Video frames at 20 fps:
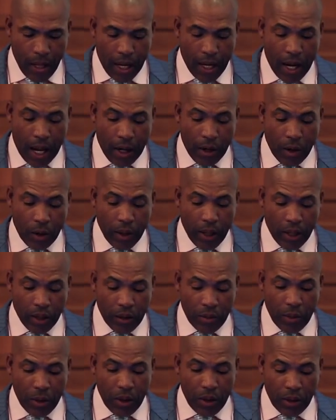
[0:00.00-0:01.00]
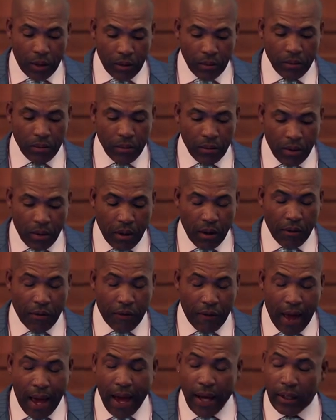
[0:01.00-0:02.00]
And I know that to be a
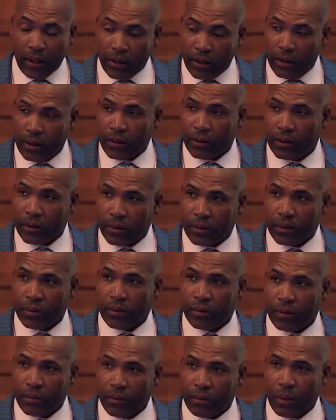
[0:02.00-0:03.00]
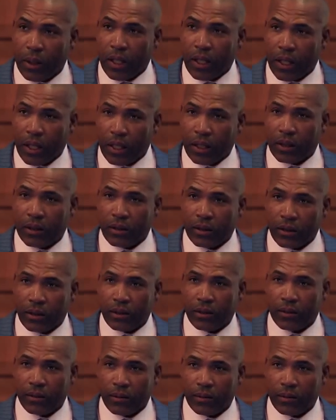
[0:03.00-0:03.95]
fact, because